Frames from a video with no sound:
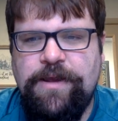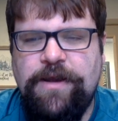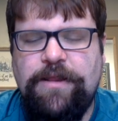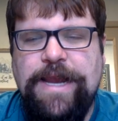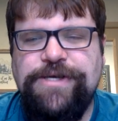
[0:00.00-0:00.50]

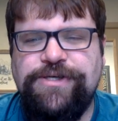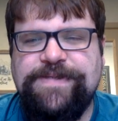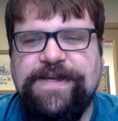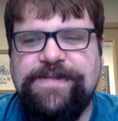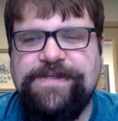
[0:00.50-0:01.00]
And Elijah
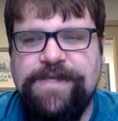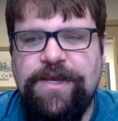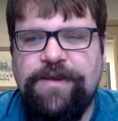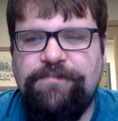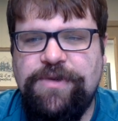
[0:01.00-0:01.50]
said,
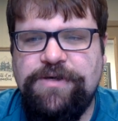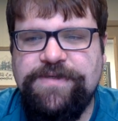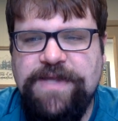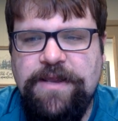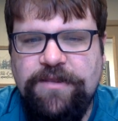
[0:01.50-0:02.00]
See, your
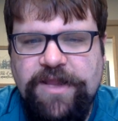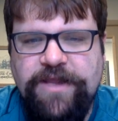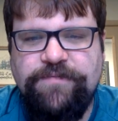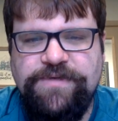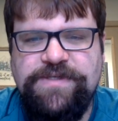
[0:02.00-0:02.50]
son
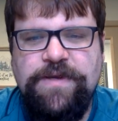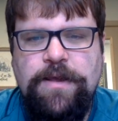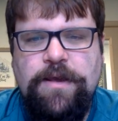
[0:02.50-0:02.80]
lives.